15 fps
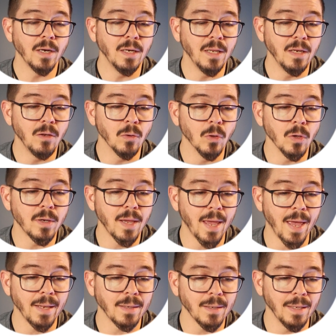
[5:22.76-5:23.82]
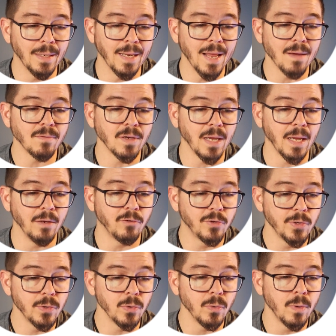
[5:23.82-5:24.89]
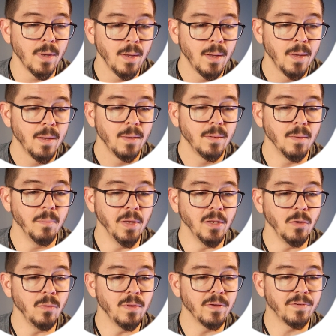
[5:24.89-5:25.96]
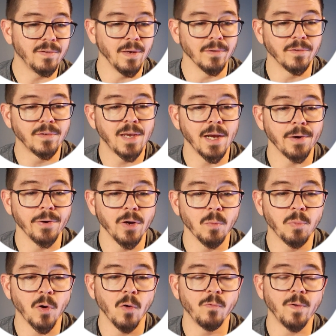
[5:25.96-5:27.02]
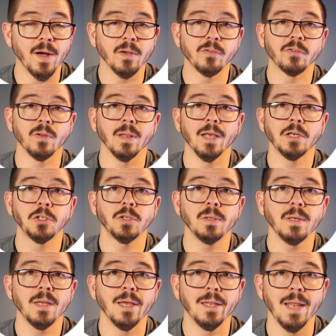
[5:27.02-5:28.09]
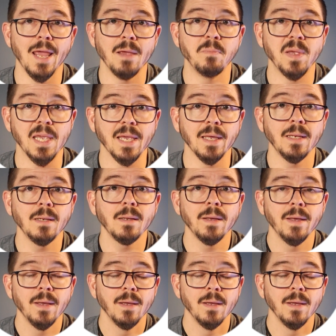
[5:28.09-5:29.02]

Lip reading: to need to look at and navigate to the menu that says Carrier Profile Selection and APN.